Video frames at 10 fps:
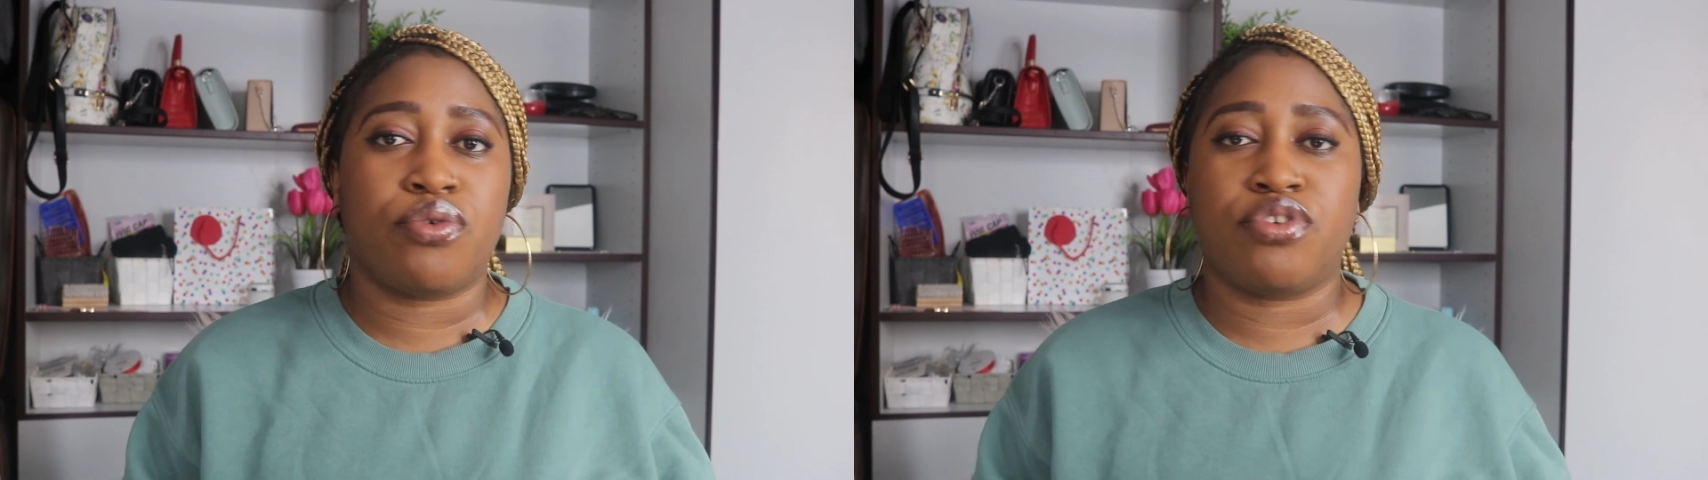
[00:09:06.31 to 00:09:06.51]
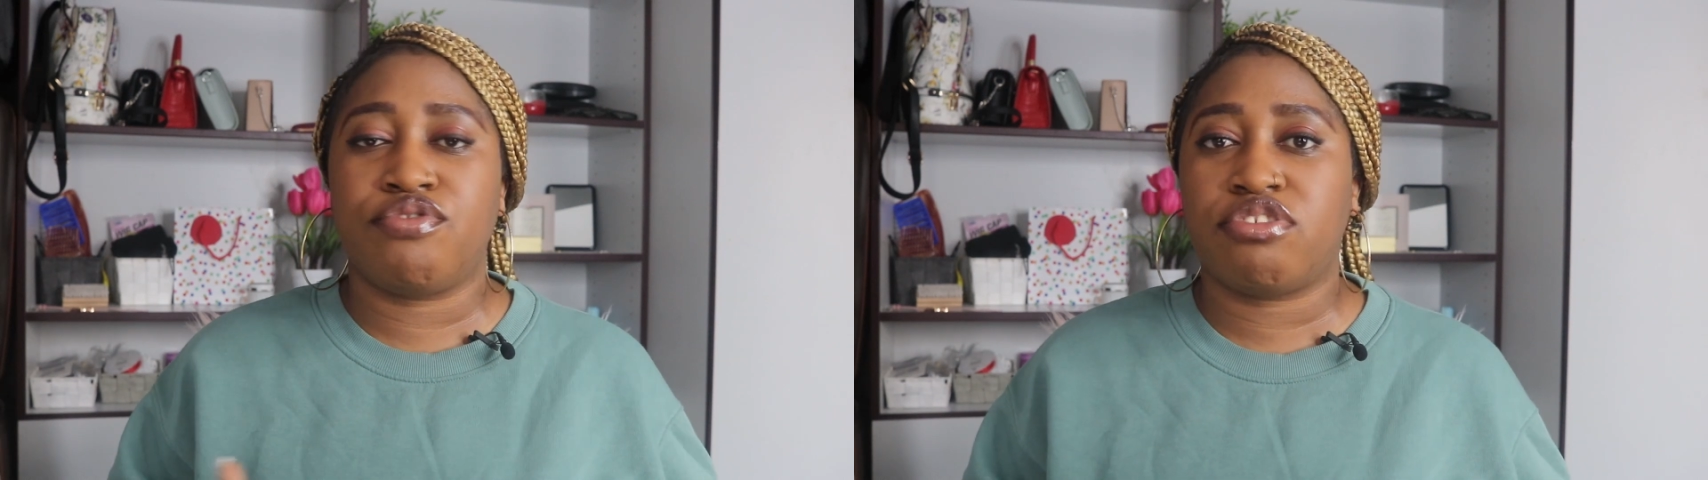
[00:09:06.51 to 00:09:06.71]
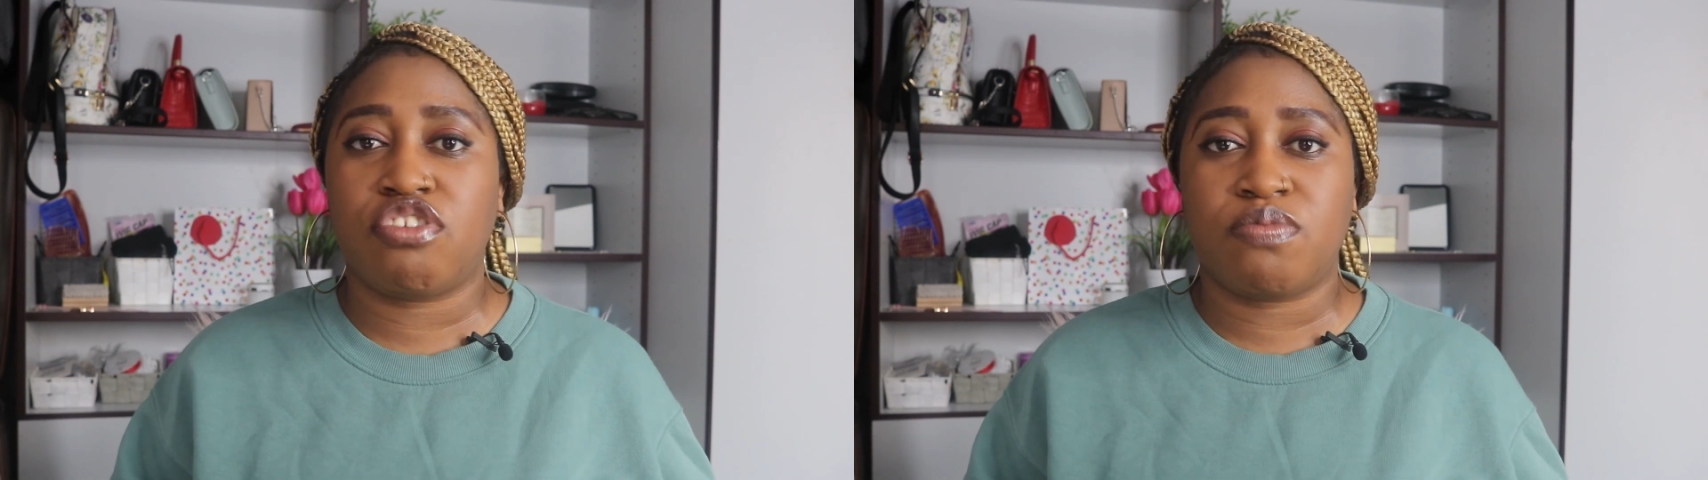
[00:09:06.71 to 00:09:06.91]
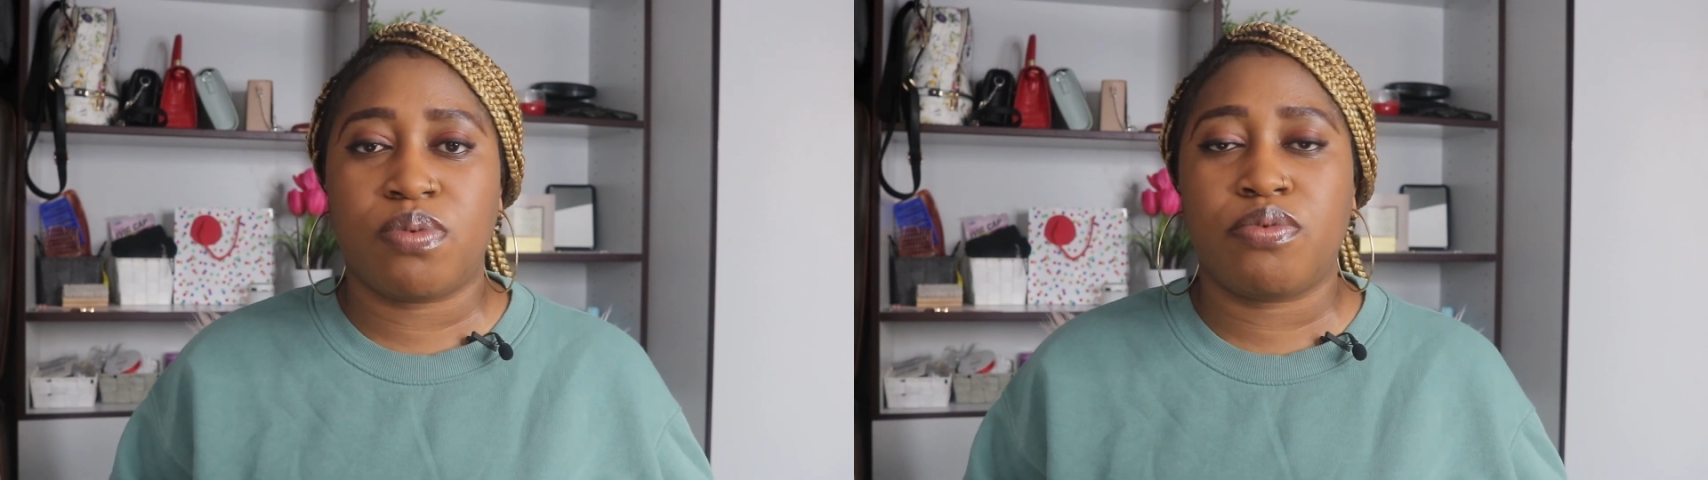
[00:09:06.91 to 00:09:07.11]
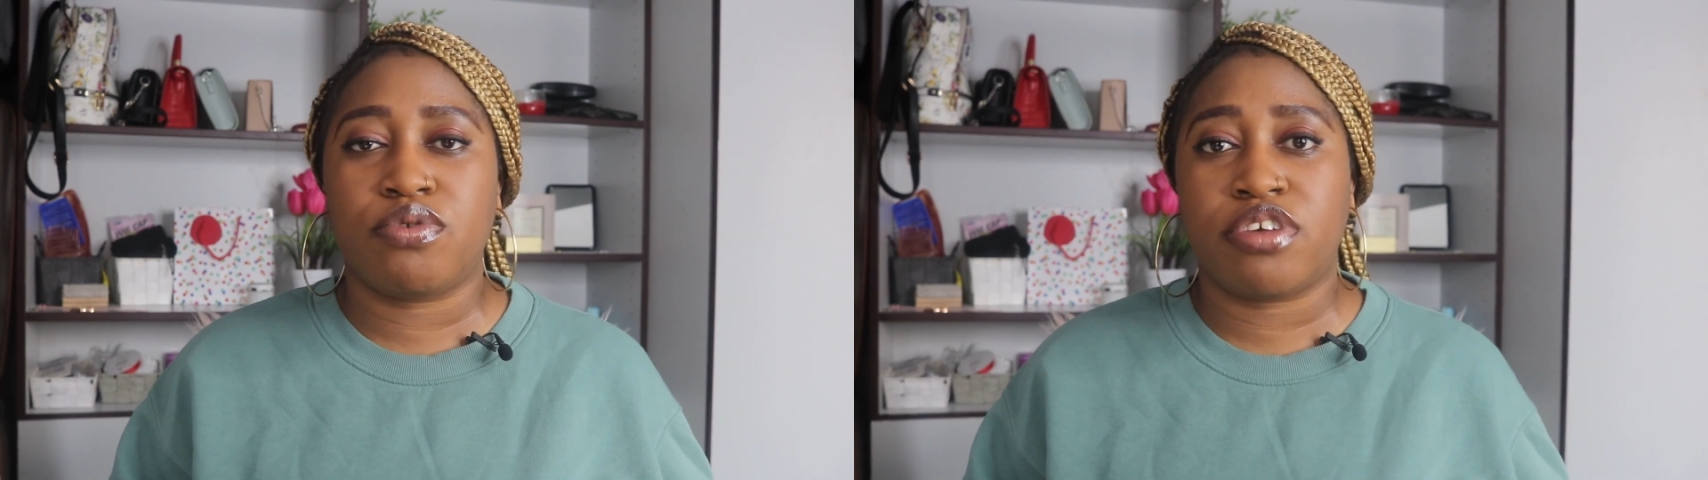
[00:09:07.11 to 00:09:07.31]
or a research
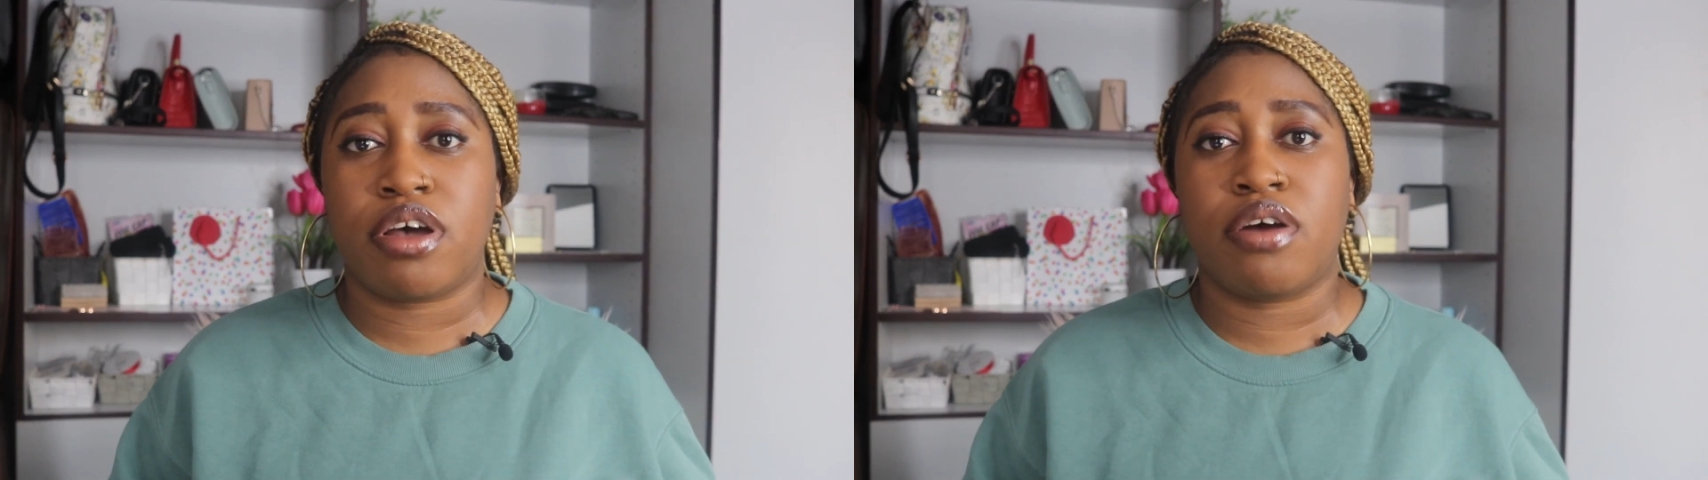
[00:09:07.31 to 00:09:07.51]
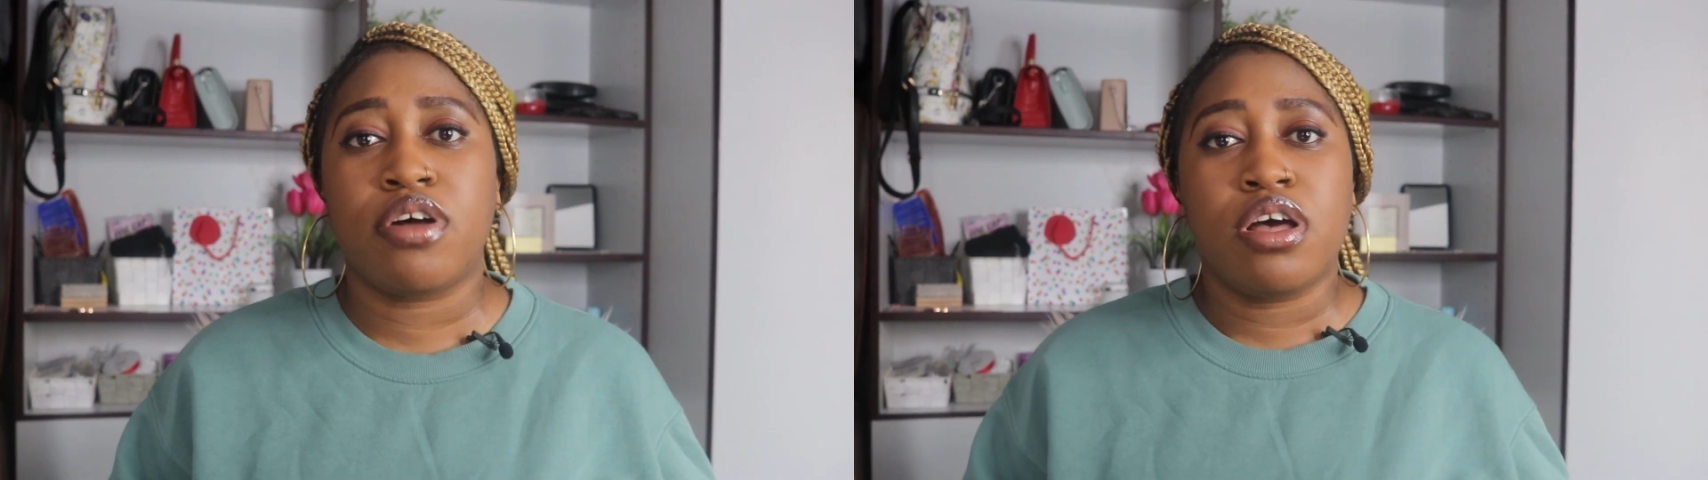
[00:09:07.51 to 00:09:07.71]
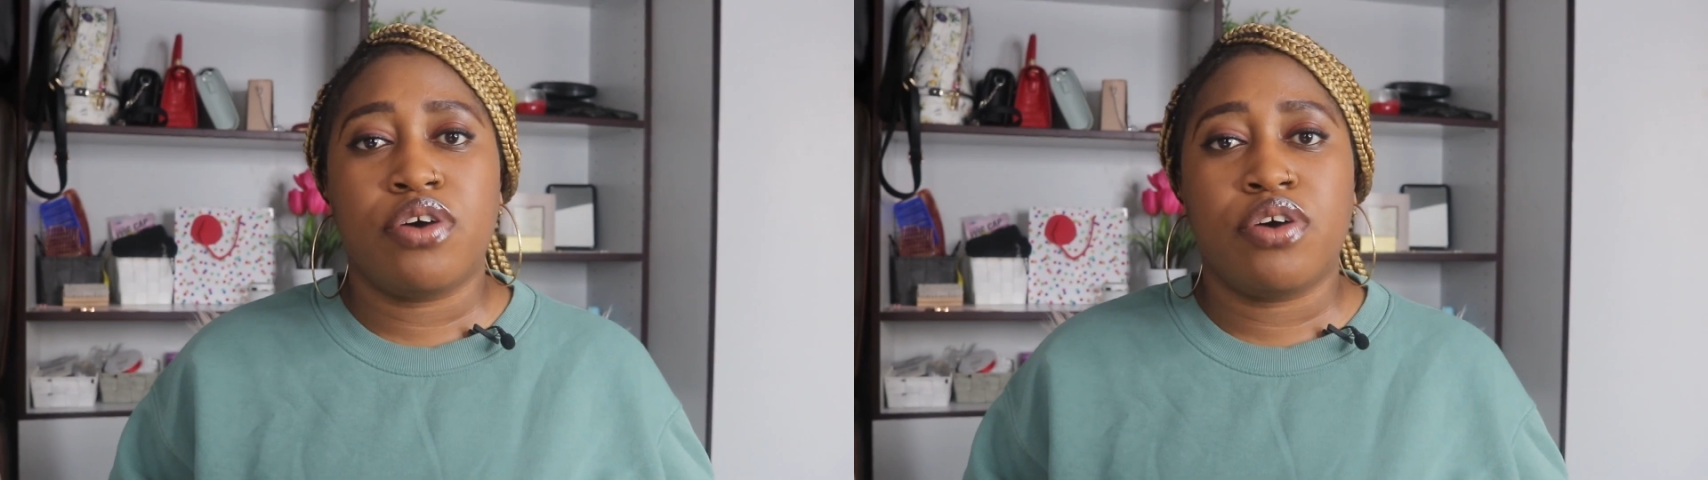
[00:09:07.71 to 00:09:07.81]
proposal,